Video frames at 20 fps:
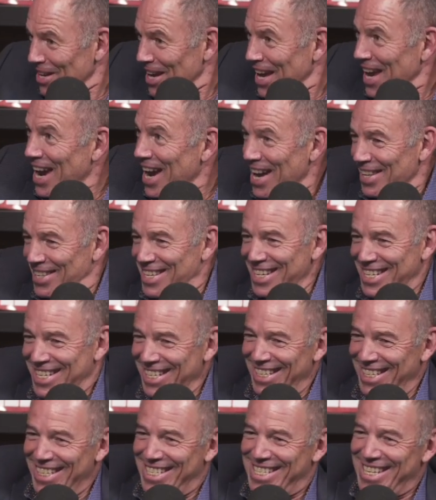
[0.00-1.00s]
handed
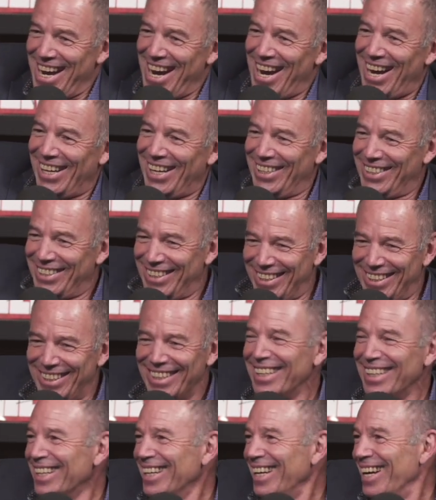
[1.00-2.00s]
to the teller,
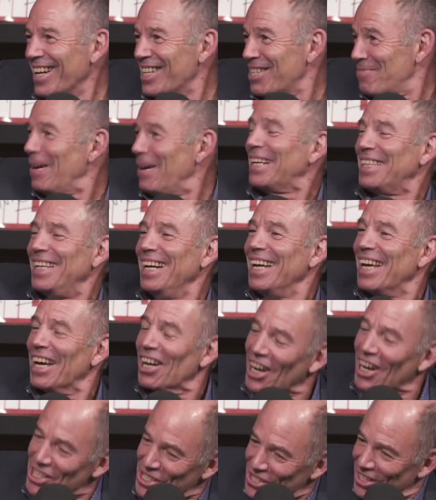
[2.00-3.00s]
expecting to
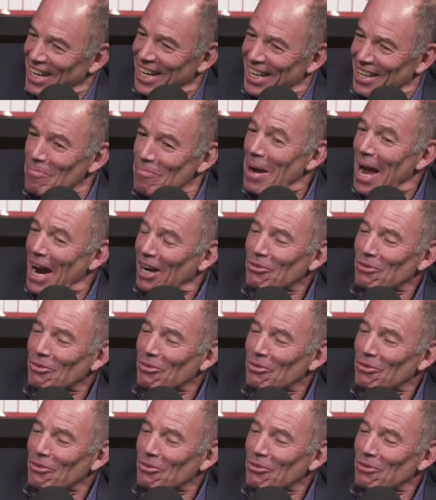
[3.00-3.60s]
get ushered into the back